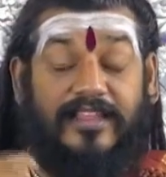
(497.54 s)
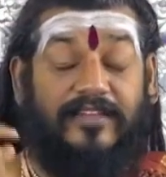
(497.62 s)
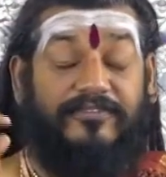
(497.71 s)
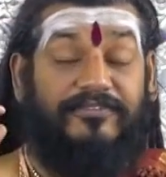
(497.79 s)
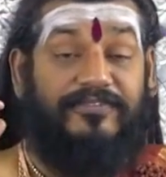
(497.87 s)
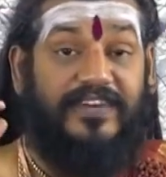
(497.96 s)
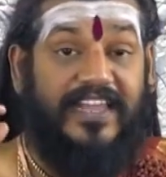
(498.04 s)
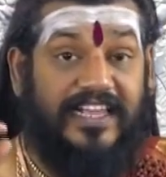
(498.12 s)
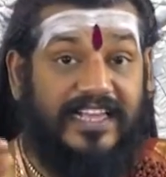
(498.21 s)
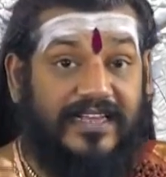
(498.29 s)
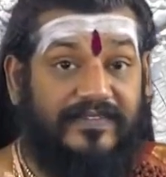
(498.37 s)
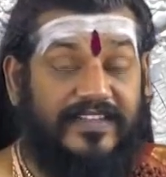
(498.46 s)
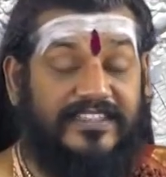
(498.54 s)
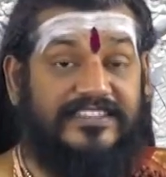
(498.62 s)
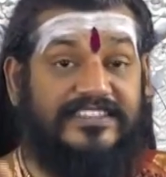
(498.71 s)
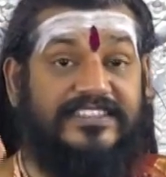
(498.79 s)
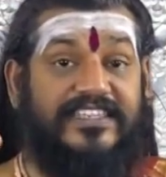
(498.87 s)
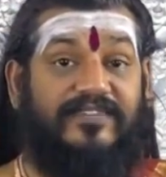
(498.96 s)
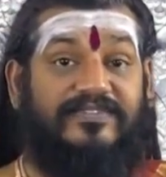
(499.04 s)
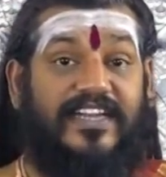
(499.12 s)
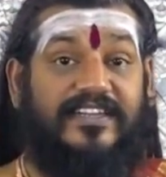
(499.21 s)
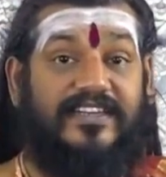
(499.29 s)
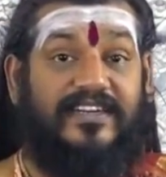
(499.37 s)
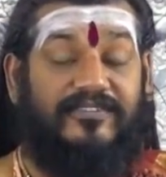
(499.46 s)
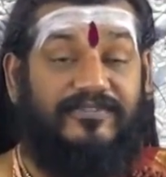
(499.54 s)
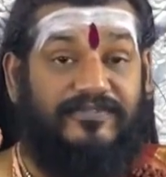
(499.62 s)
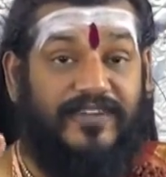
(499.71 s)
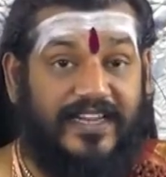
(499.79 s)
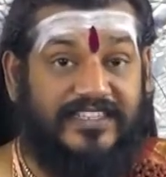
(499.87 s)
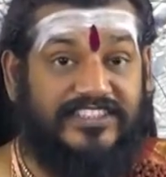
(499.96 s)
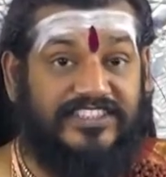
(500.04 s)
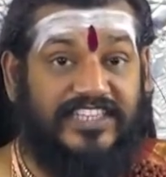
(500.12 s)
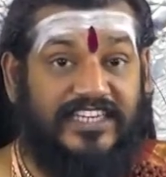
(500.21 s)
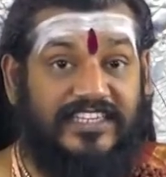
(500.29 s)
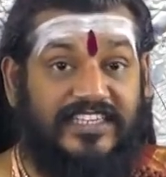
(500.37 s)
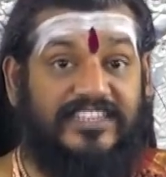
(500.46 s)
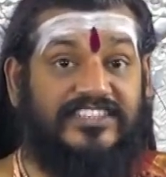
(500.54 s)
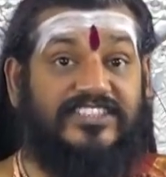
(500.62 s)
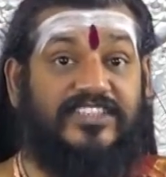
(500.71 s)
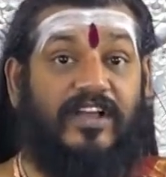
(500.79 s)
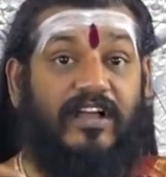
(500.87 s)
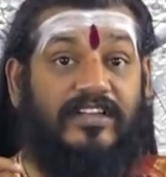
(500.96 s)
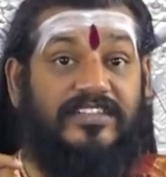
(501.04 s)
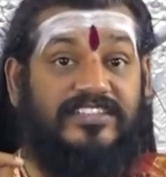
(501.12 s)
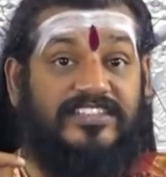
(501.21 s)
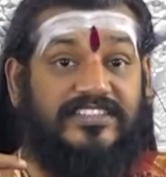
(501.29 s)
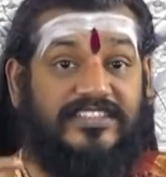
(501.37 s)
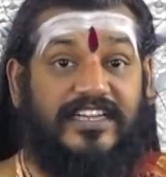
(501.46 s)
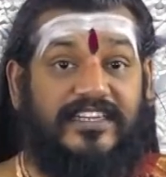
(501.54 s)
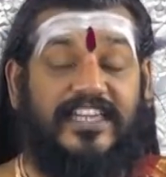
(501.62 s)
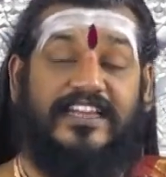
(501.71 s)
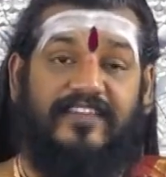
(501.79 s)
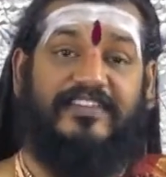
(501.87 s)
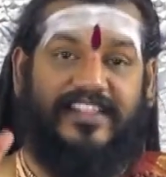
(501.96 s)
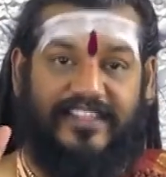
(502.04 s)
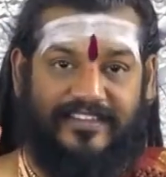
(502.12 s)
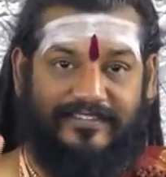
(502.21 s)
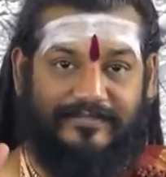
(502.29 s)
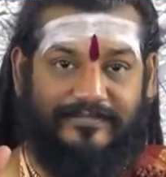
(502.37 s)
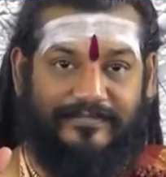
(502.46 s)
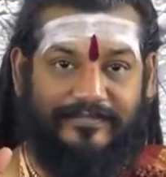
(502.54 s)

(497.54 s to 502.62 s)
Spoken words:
The frequency of that reflection is constant in everything.